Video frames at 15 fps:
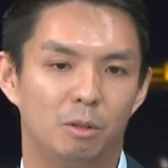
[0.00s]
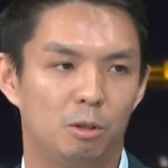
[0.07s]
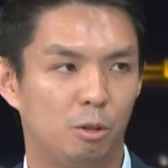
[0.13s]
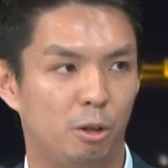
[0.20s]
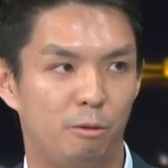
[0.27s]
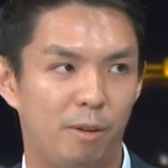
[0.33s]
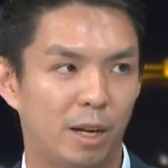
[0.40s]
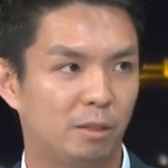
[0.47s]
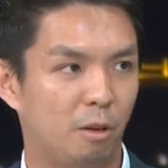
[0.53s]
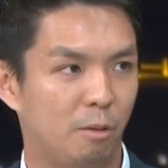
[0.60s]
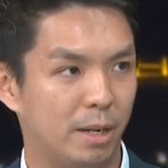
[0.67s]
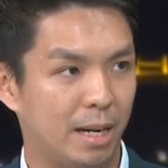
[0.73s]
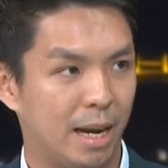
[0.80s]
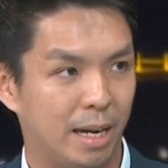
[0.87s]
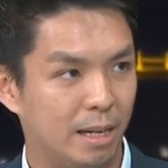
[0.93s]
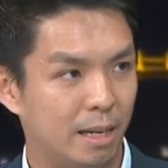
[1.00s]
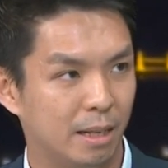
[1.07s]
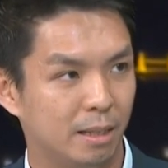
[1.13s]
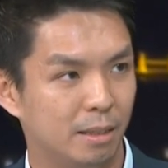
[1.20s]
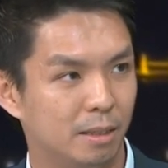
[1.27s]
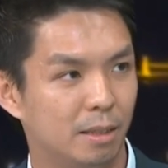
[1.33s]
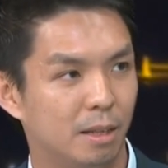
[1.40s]
So you fast forward 9
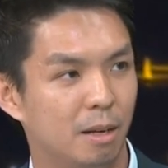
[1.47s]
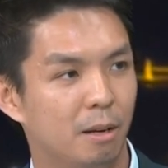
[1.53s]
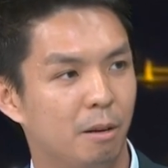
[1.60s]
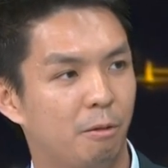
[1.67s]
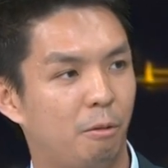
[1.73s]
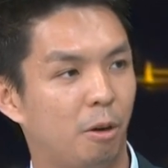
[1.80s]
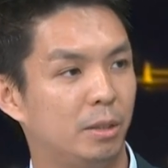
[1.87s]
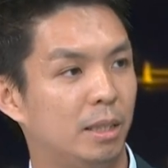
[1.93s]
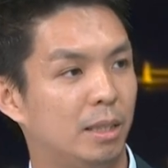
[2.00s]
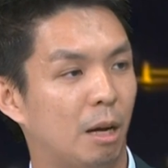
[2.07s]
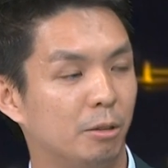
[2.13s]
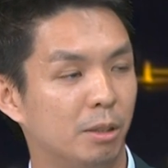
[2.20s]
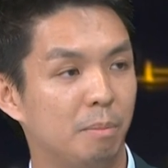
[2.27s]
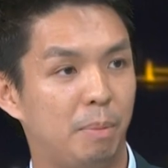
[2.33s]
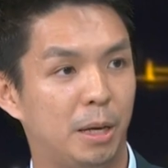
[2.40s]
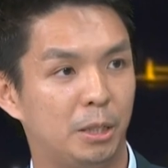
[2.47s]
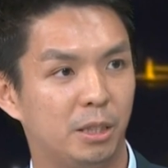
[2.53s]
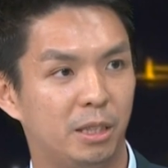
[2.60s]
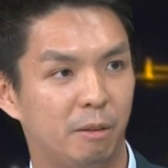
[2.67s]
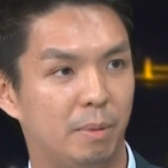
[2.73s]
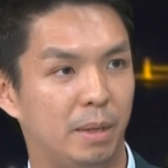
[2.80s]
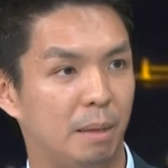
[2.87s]
years, 40,000
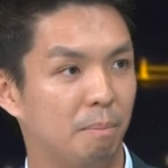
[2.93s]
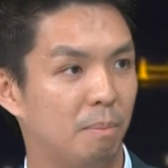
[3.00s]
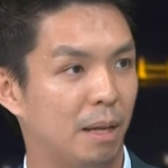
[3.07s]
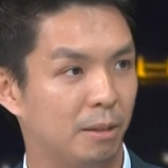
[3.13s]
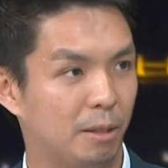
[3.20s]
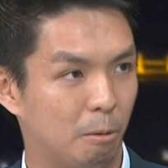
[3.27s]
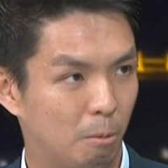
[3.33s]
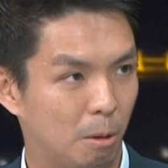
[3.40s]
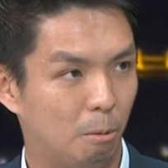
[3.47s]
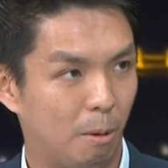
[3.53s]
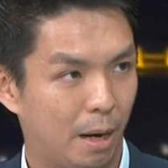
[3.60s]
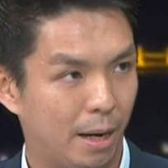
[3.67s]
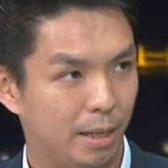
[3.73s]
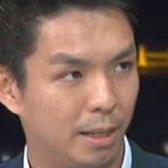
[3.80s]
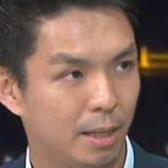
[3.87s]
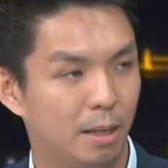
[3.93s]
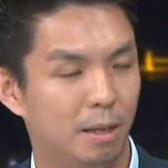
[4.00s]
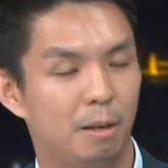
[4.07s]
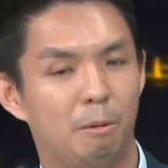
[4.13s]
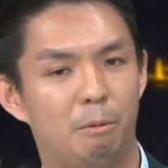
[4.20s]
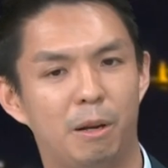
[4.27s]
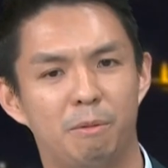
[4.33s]
patients have been implanted worldwide.
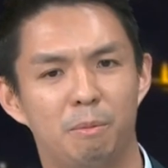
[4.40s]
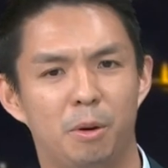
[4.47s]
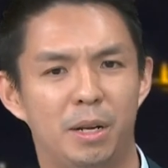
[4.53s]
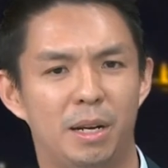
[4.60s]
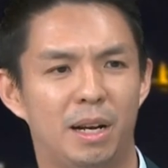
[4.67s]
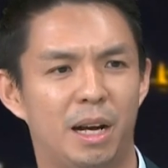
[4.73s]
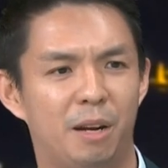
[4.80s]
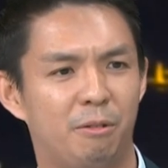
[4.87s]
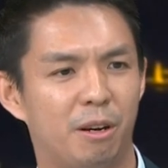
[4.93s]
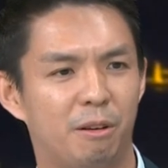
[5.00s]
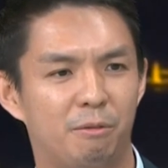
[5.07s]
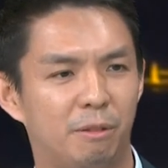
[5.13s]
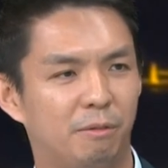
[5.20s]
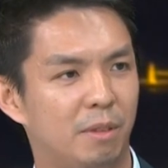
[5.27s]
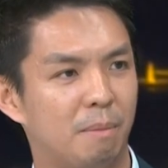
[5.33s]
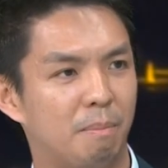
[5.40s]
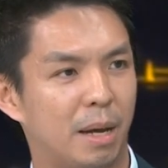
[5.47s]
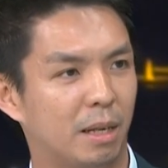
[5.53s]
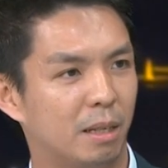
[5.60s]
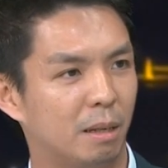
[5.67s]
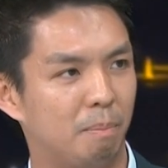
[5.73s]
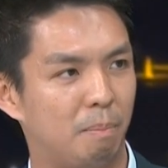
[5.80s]
We have more than 150
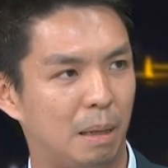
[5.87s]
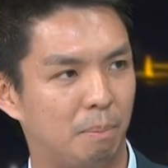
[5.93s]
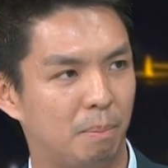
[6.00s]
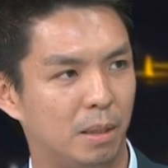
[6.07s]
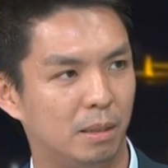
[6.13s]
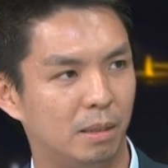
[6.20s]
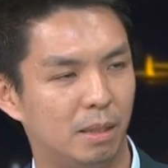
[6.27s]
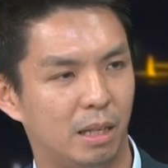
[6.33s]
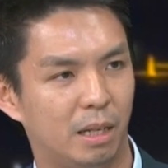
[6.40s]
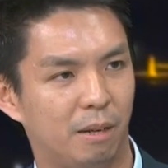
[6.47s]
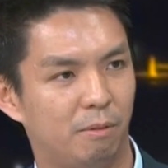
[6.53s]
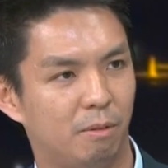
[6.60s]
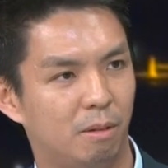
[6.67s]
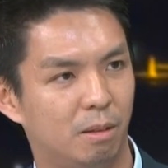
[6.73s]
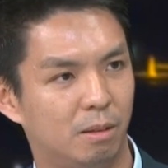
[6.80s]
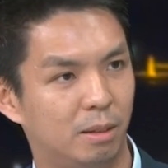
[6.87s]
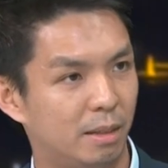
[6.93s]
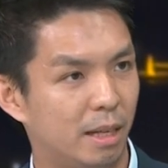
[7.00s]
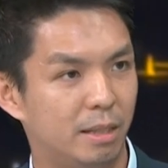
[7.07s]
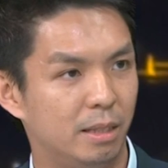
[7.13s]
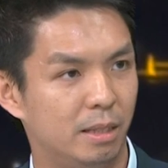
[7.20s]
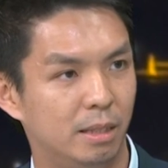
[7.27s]
medical papers that have
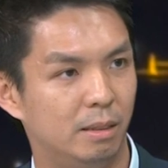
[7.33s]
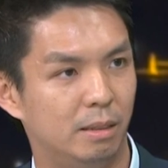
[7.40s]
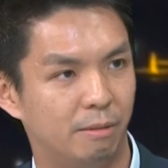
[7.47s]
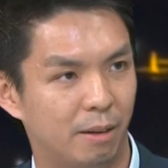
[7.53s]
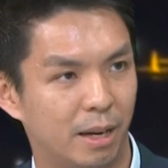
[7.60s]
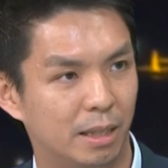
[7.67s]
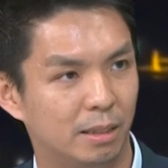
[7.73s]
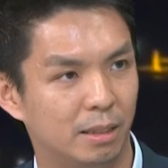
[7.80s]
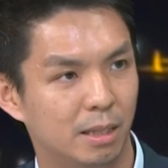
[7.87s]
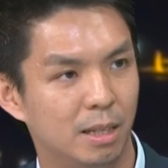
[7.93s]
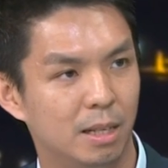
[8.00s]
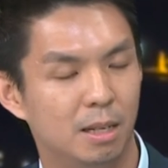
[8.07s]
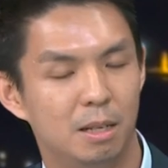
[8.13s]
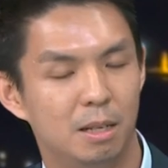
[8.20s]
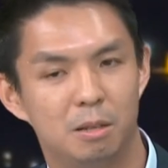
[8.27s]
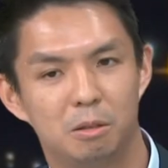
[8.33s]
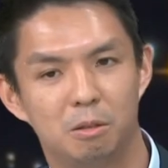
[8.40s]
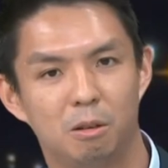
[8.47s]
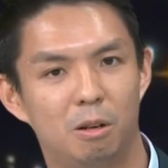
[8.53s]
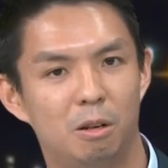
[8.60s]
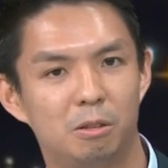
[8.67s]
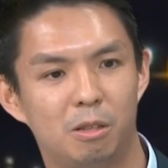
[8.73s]
studied this device.
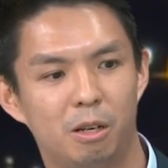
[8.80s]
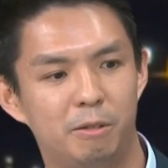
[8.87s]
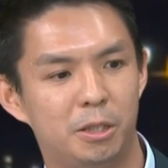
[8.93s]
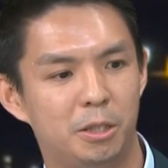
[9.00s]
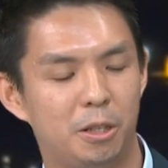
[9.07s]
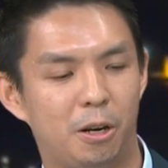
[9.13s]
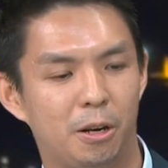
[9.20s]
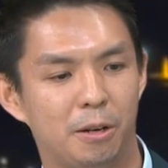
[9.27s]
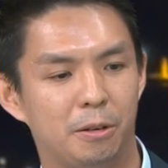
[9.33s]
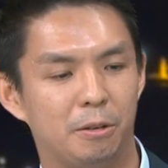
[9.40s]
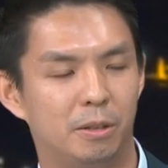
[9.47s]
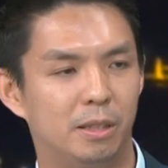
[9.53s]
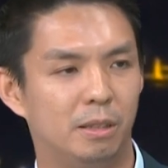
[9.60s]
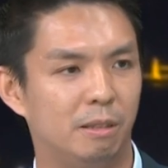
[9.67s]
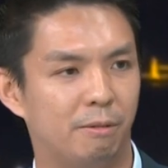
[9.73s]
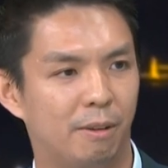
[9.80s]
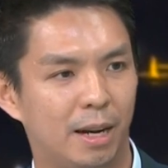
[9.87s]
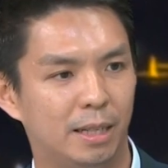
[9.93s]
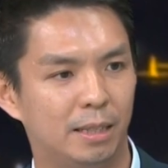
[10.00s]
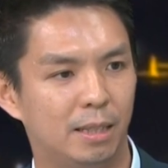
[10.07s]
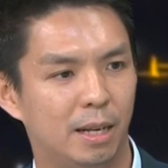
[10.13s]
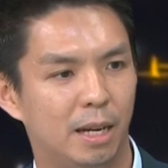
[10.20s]
So long story short, you know, this
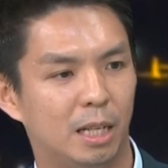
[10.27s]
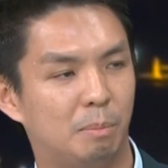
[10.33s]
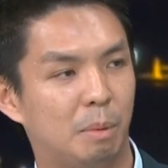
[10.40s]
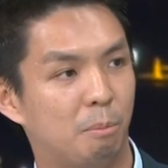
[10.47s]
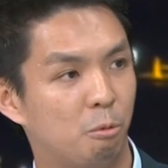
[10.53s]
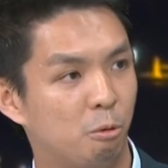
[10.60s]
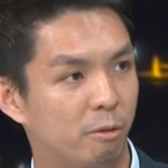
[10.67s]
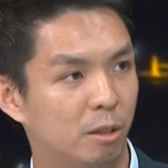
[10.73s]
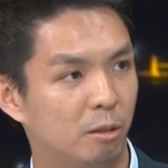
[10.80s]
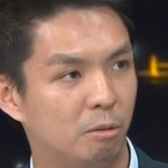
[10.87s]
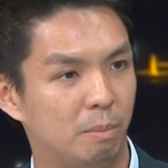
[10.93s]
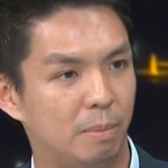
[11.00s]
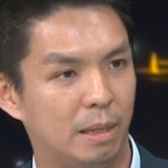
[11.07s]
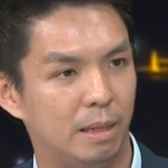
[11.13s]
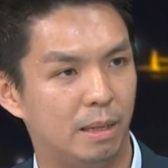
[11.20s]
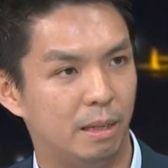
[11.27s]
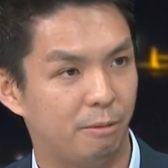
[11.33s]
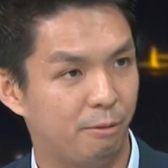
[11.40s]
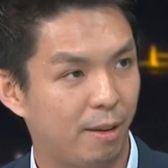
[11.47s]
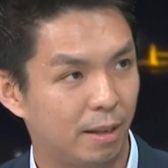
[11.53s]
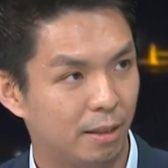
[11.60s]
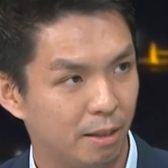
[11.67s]
device has been proven to be
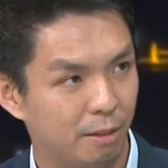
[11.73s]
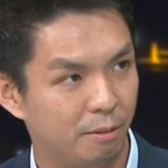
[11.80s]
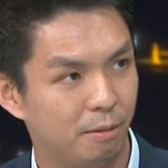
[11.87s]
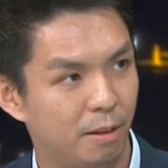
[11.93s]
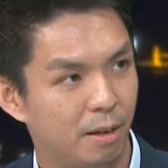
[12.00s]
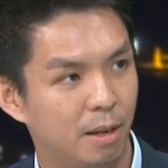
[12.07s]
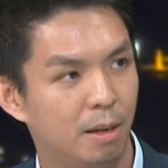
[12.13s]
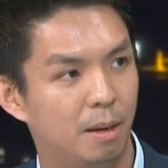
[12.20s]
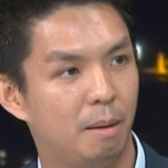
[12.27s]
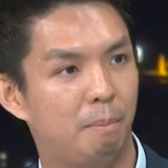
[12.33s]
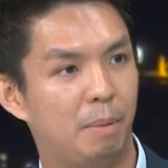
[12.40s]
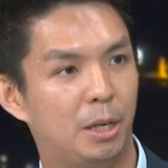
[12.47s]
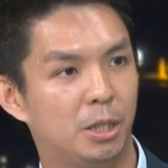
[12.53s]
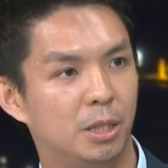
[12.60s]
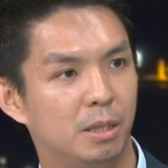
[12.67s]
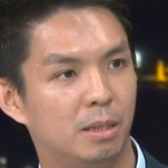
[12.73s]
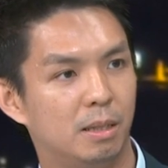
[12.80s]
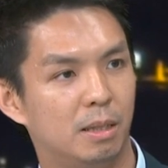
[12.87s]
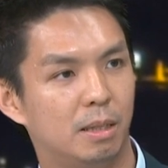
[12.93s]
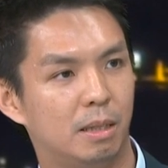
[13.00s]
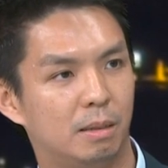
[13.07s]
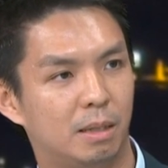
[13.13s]
effective.
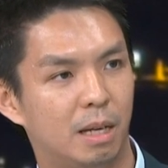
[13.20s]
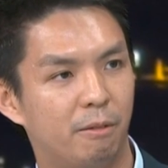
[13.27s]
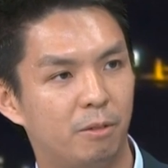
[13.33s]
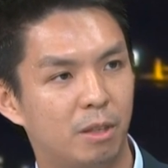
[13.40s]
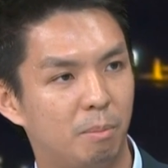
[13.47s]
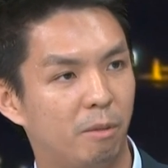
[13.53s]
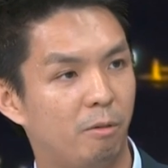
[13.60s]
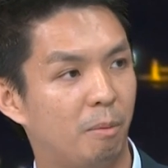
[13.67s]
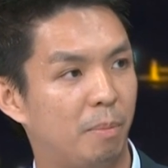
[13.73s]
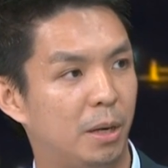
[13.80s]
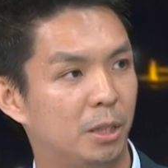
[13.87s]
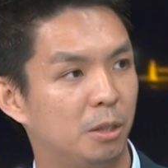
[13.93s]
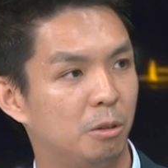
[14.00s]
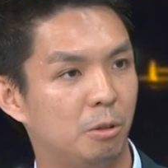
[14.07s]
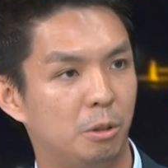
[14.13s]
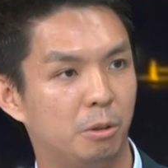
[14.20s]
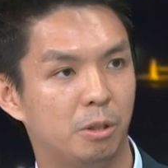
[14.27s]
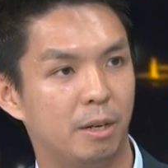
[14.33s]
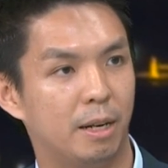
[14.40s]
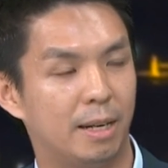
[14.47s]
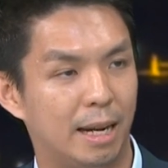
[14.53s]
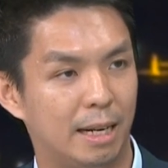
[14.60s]
It's comfortable for patients to use
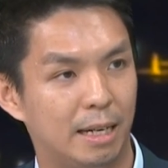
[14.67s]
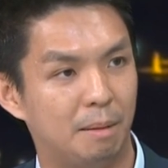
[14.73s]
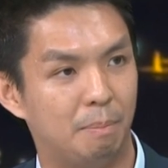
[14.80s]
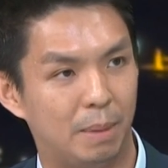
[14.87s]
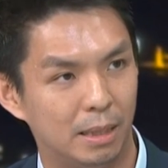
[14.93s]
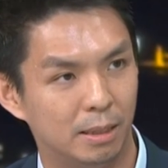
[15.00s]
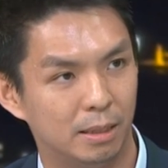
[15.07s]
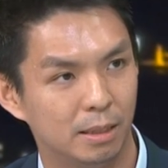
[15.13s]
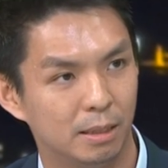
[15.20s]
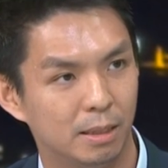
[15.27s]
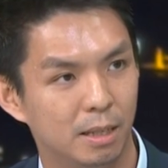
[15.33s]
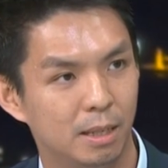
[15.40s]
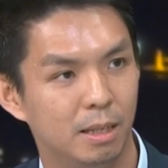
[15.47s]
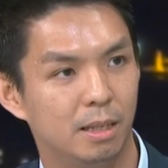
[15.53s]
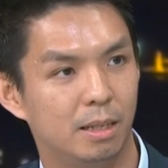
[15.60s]
on a nightly basis.